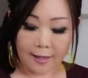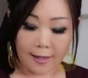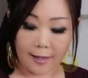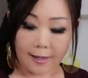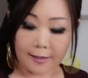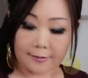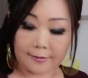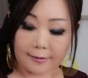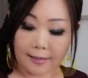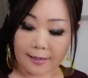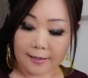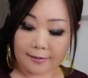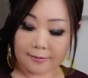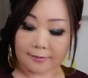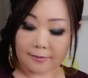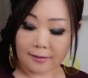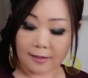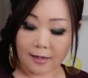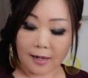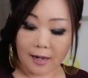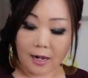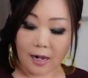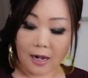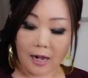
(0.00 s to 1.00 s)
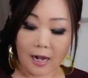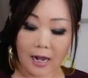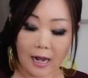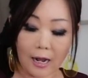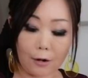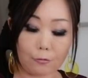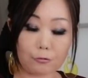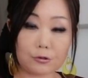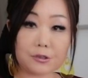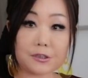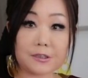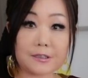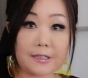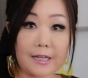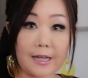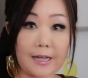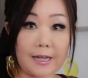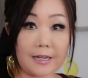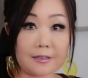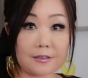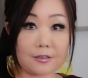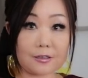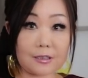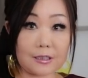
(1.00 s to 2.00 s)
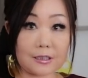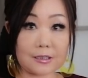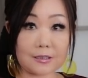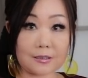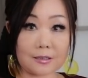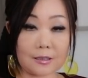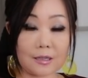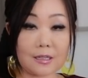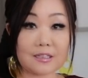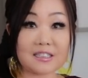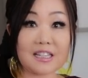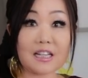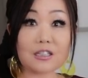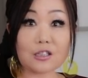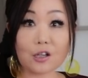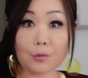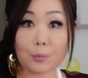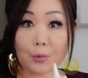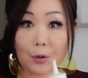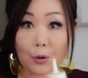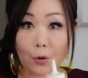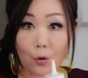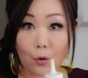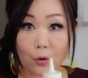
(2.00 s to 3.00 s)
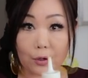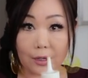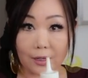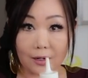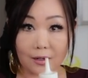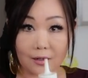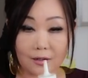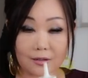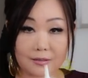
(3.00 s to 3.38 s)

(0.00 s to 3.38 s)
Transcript: And then I will just add this sesame oil.